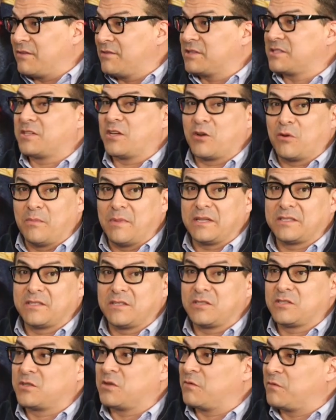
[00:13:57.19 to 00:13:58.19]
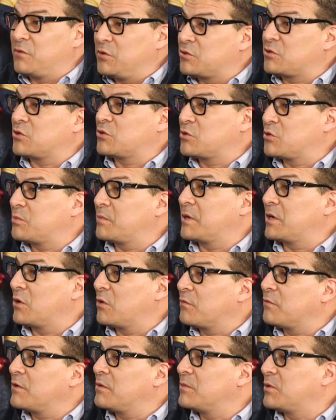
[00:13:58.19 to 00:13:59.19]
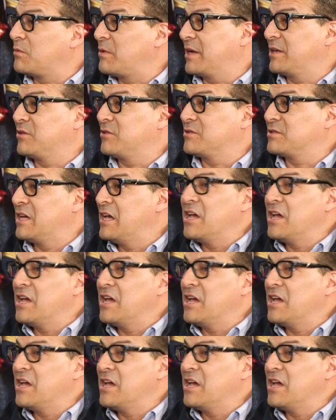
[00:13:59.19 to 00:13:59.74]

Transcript: of a subtle message to future superhero film directors.